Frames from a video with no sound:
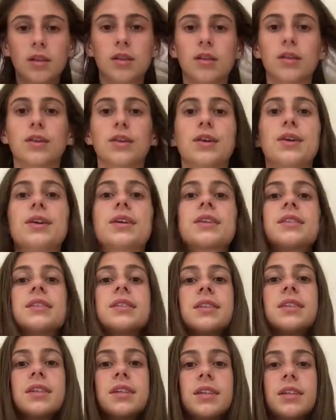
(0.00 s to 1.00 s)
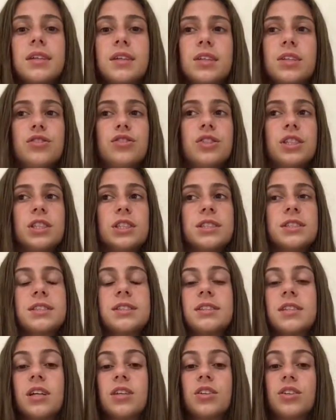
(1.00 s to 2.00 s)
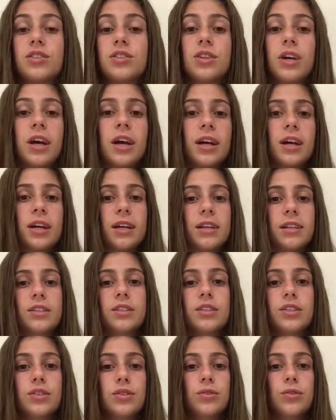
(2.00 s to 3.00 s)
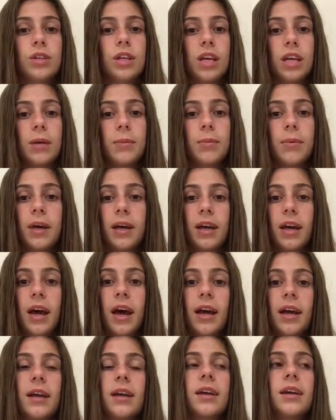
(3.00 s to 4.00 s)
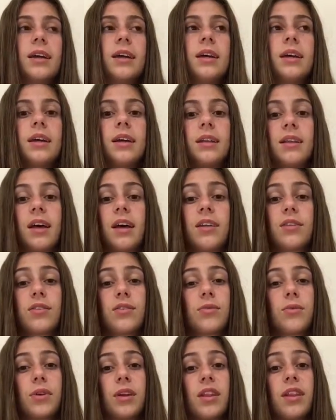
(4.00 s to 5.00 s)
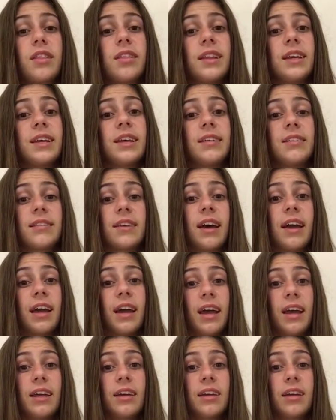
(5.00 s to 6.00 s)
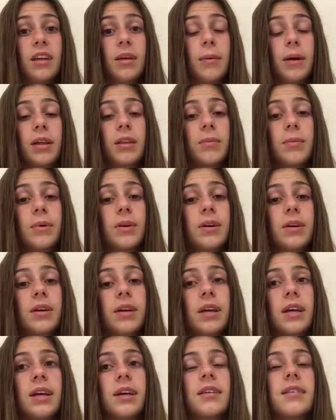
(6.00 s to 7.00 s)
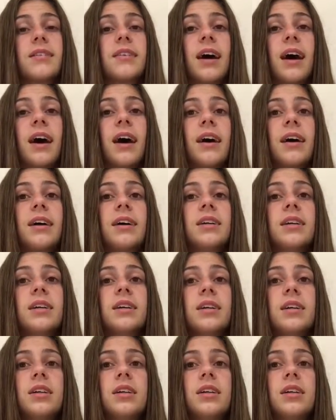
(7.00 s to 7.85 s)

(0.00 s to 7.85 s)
looks, just to try to keep a guy. That's one of the things I hated about the book, is that